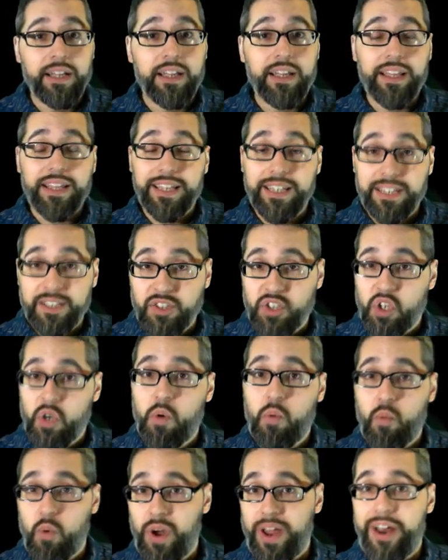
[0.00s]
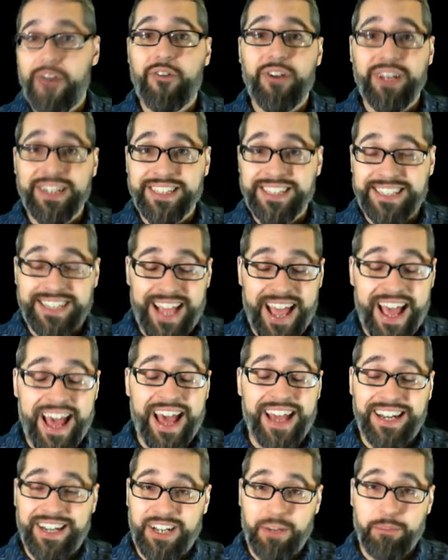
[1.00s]
is where it's
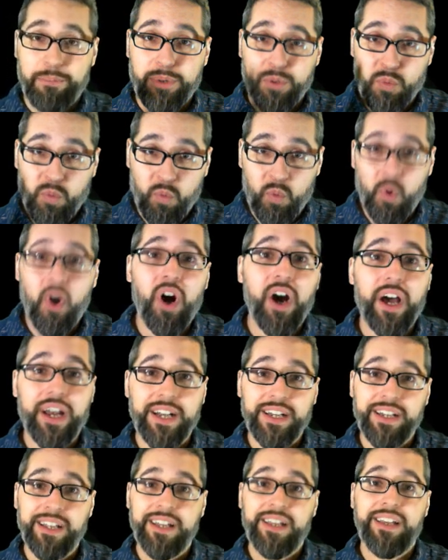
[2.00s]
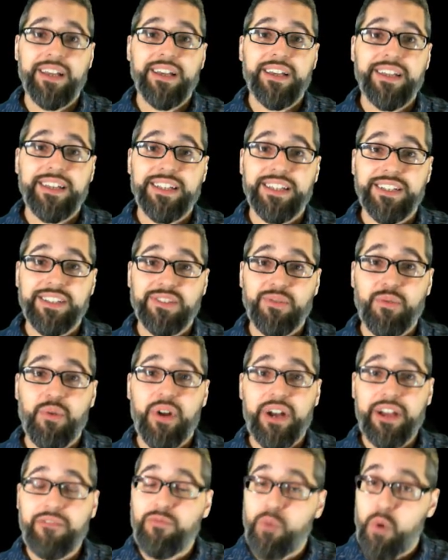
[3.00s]
at. Number 1 is
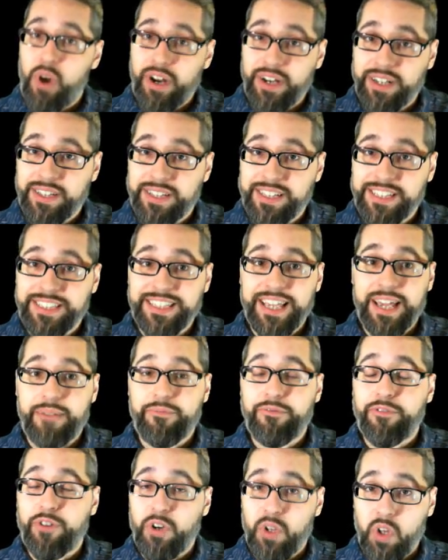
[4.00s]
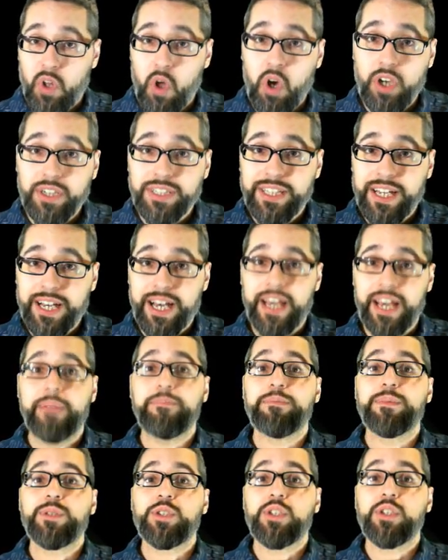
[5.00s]
what I've wanted in this game for a long
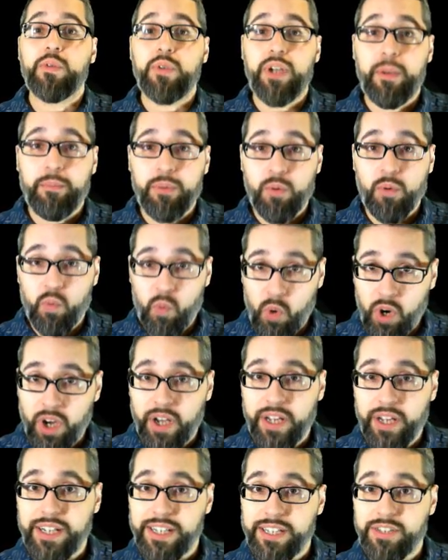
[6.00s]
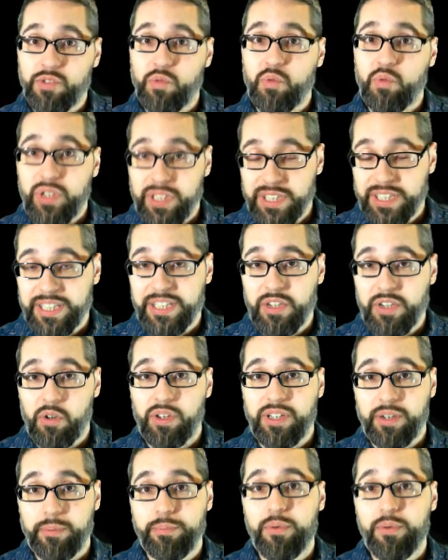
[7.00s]
time. So number 1 is really the
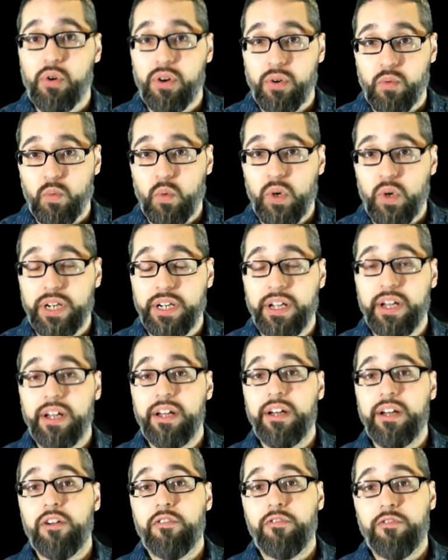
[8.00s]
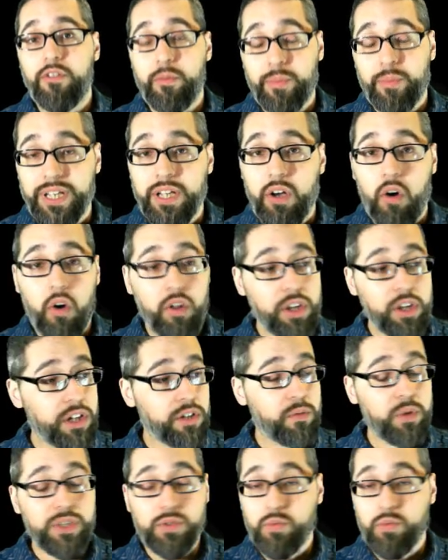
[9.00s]
only important one for me. All the
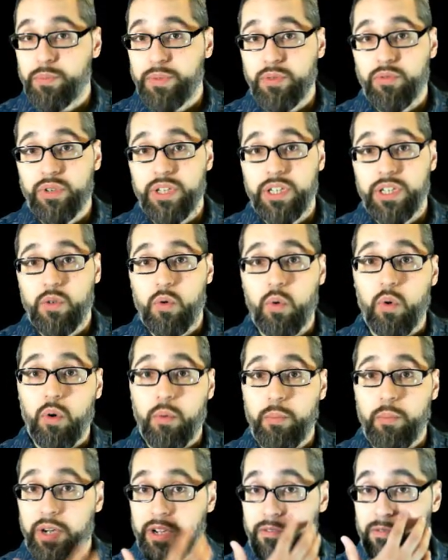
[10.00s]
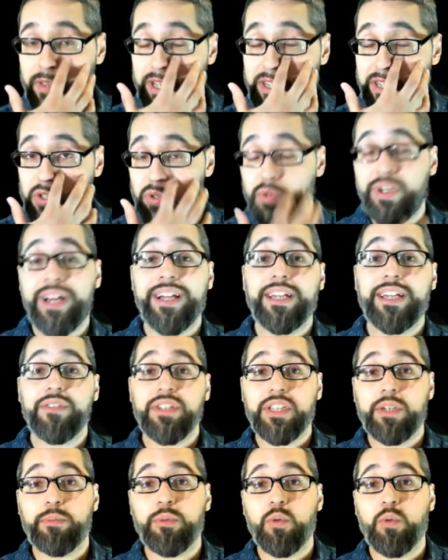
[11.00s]
other ones would be really cool, but if they do not give
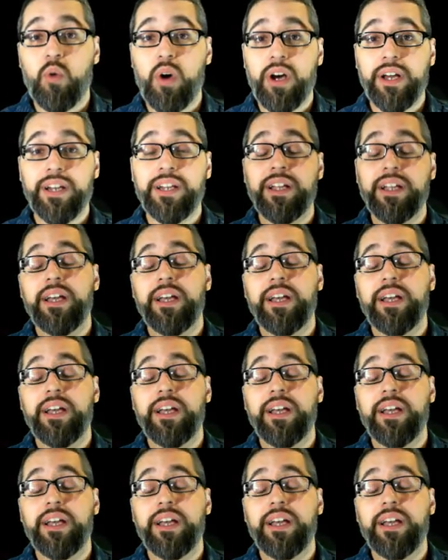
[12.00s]
us number 1,